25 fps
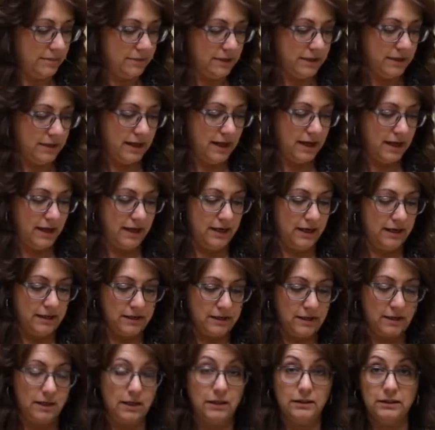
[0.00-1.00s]
going to add
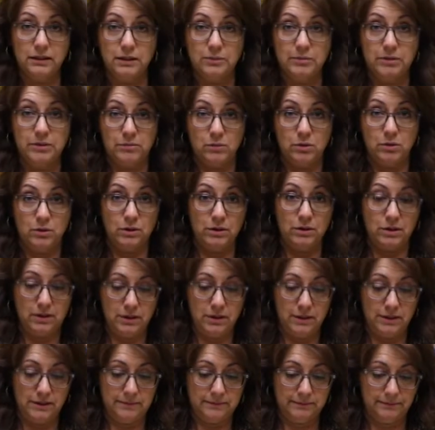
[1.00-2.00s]
a little bit more,
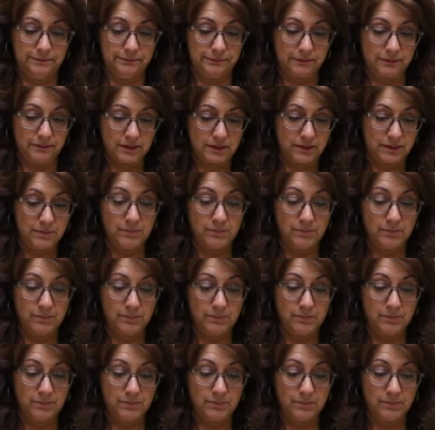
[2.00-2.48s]
some